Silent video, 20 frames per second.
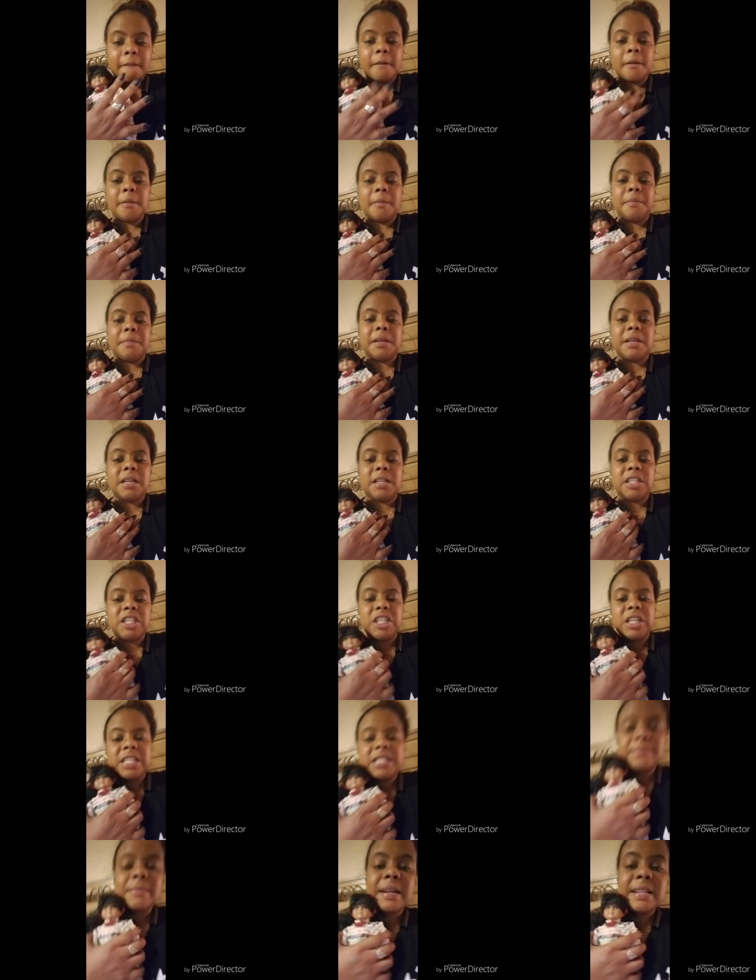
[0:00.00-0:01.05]
because
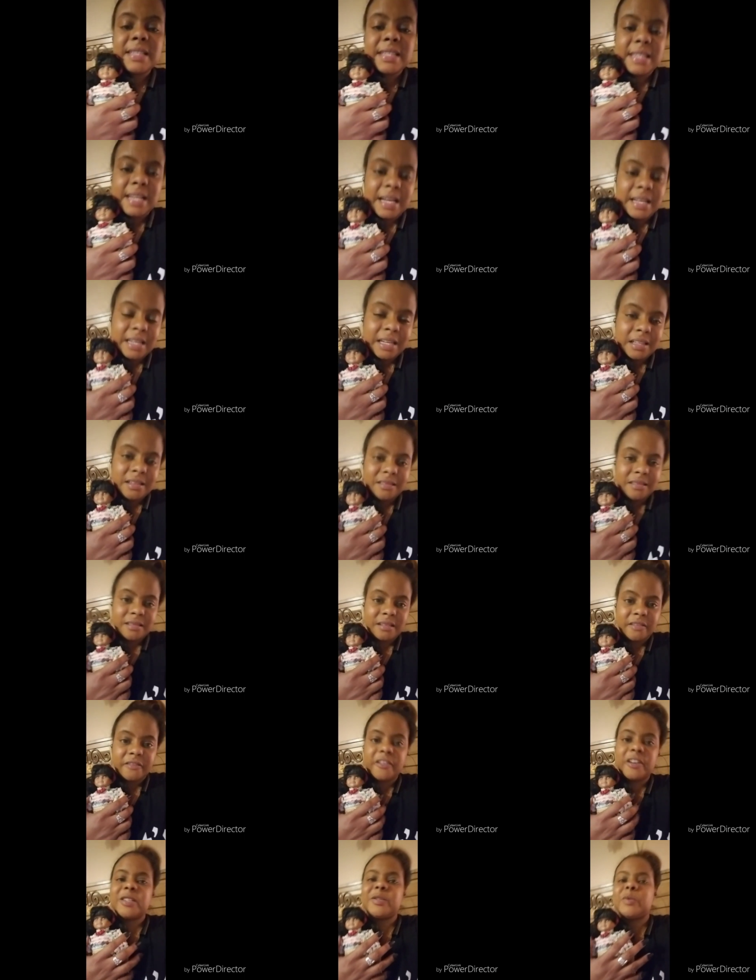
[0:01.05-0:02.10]
she's my second. The
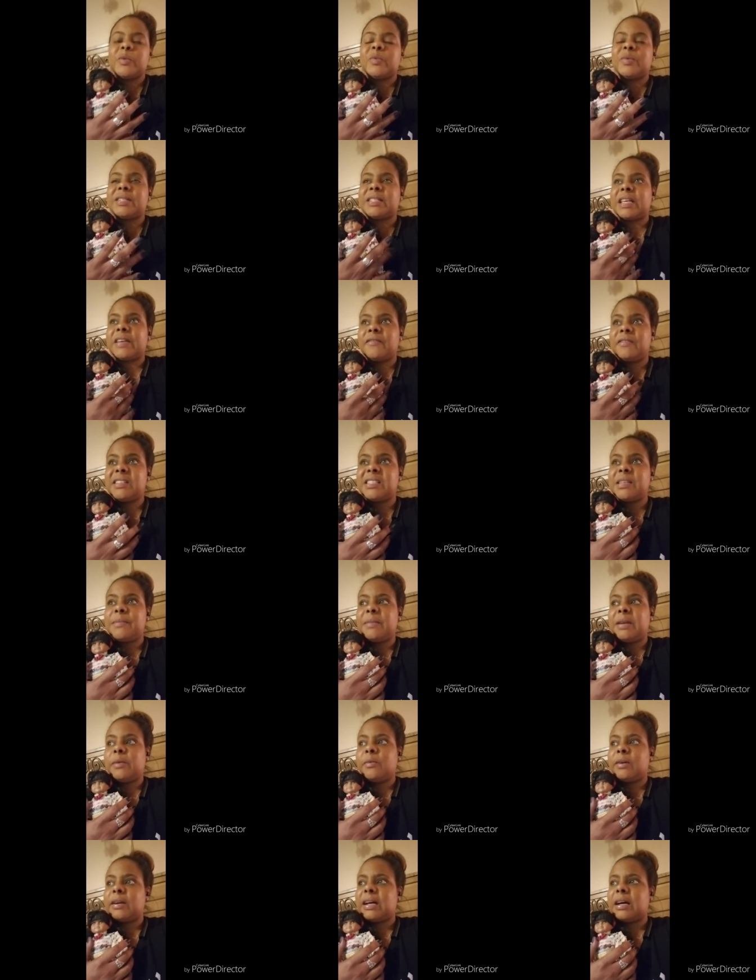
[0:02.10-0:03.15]
first one was given to me
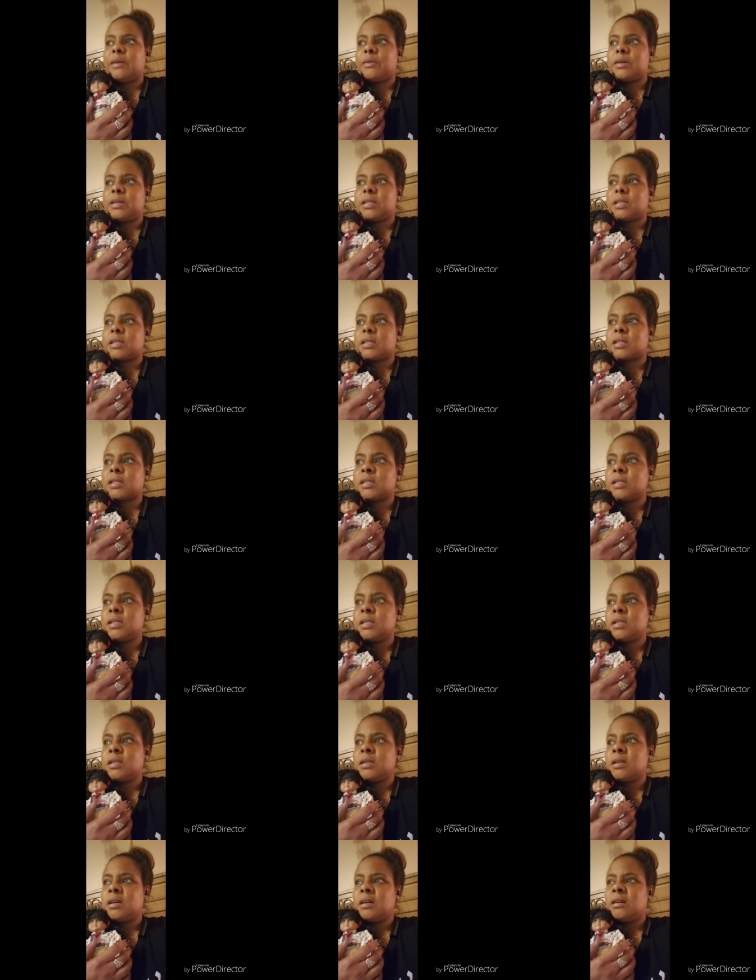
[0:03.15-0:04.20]
when I was
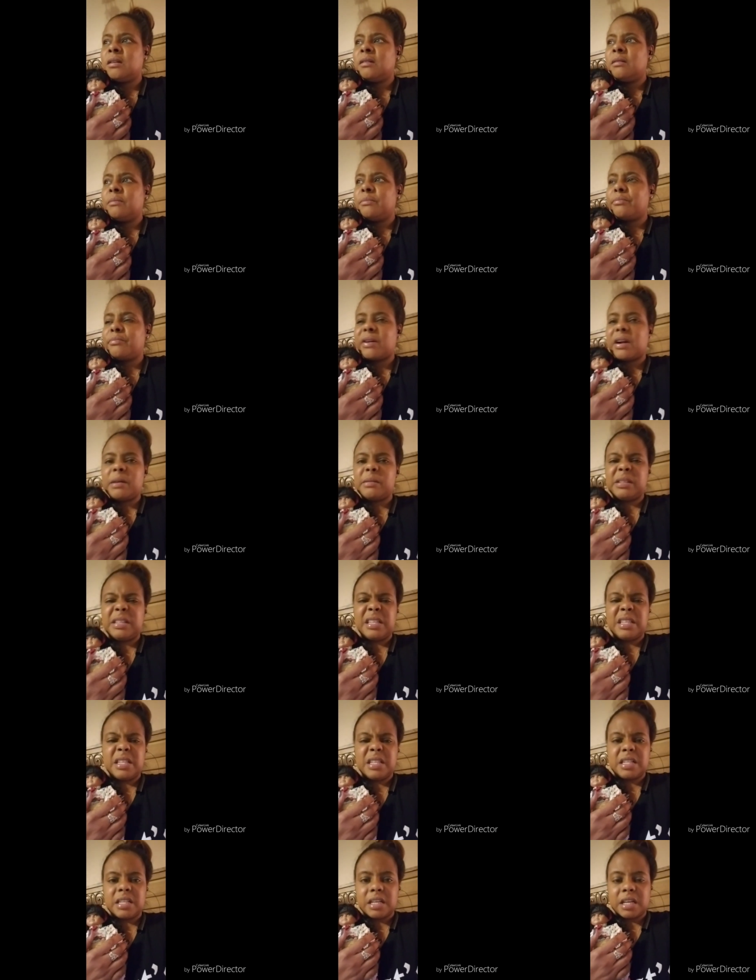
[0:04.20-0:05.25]
probably
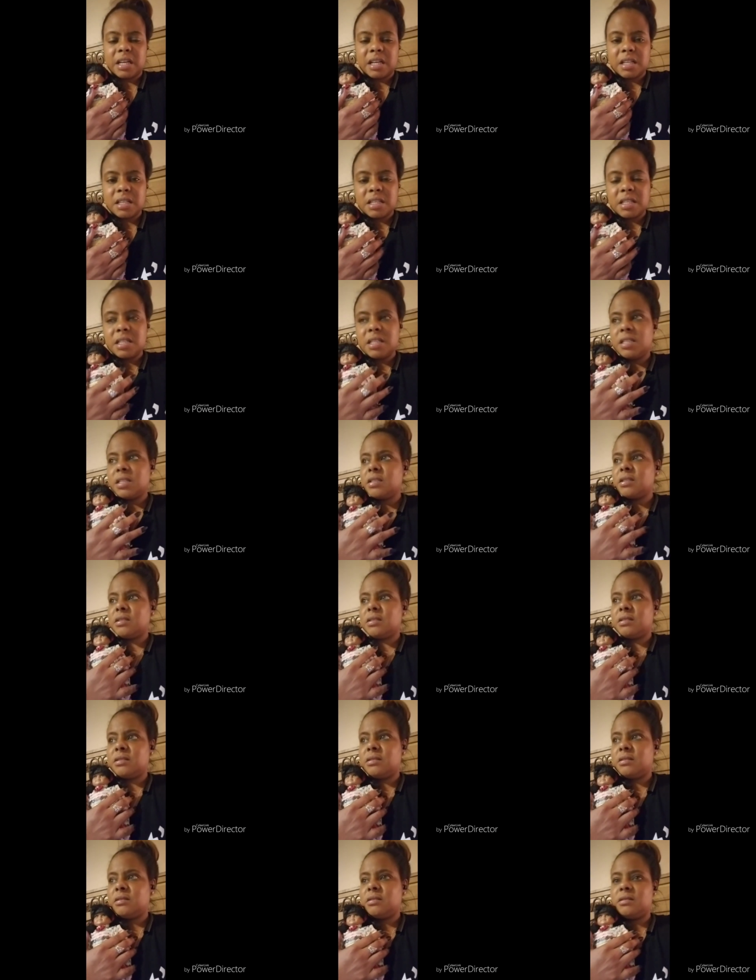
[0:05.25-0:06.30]
6,
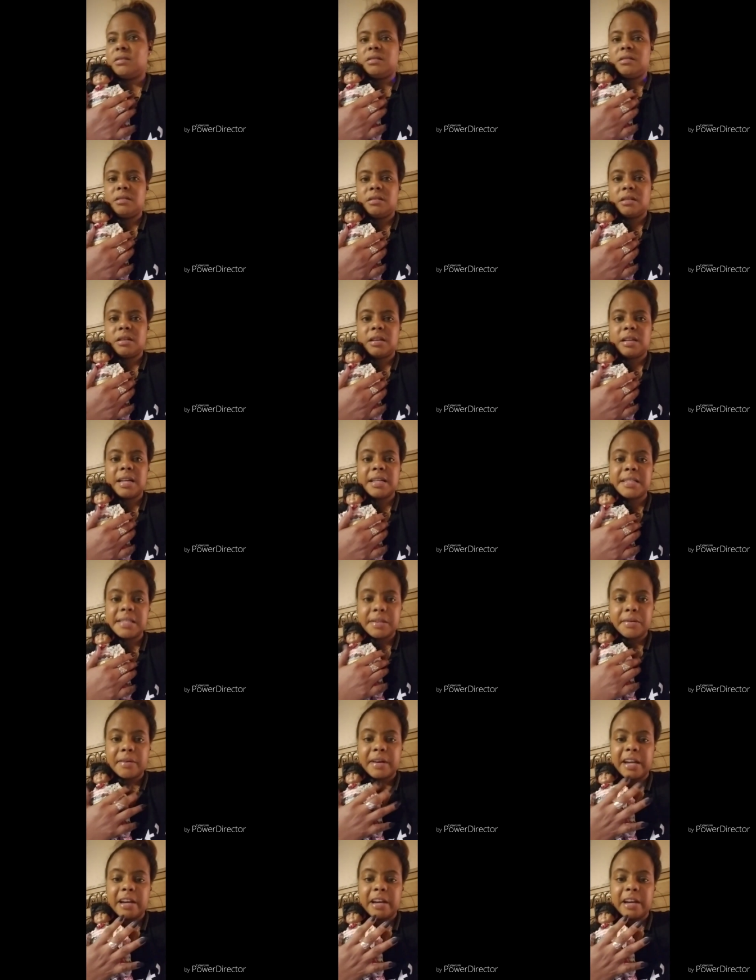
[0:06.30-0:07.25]
and I still have